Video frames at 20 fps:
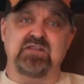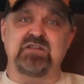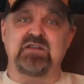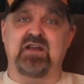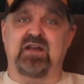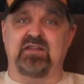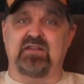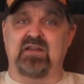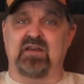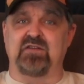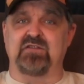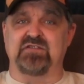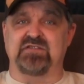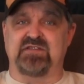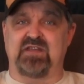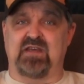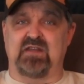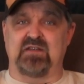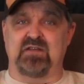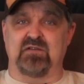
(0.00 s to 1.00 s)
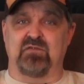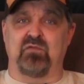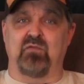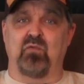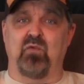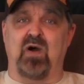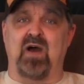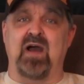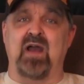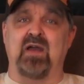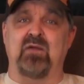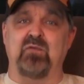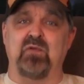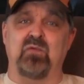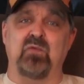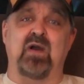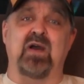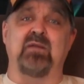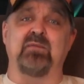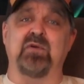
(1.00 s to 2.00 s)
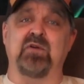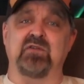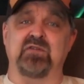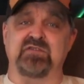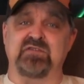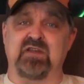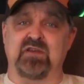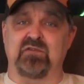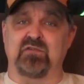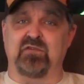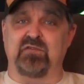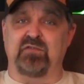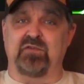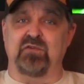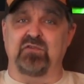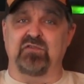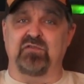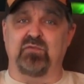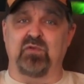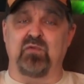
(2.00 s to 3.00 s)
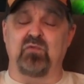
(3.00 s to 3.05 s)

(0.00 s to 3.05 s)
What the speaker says: she got the understanding of why we ride motorcycles, folks.